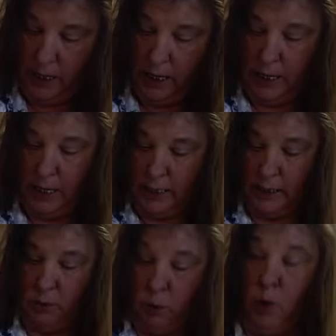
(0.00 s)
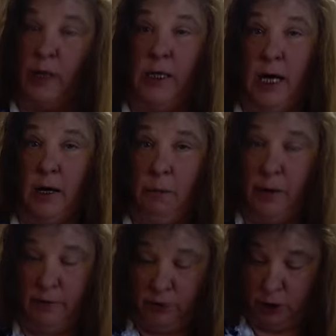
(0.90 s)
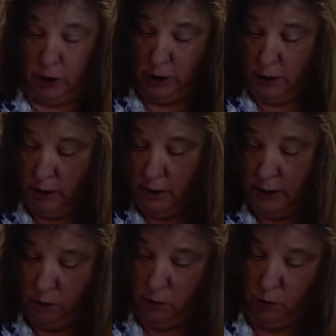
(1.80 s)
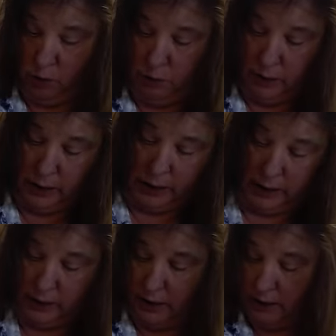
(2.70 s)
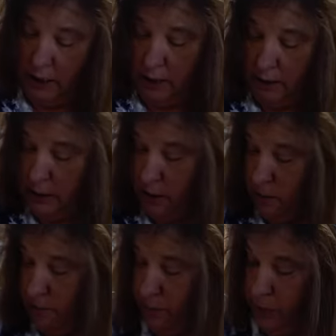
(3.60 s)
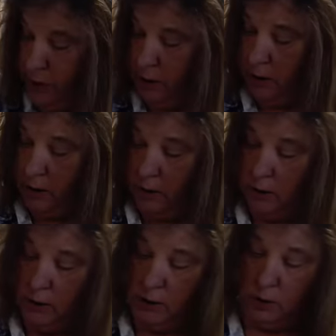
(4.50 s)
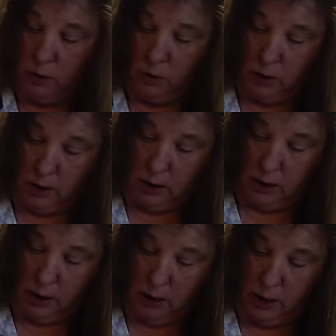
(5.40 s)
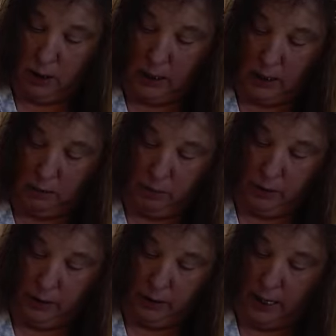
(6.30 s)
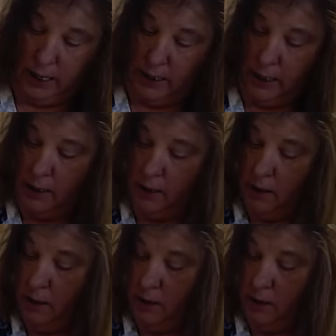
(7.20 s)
And 1 cup of sugar is what we're putting in this also. So we're going to go ahead and put that in.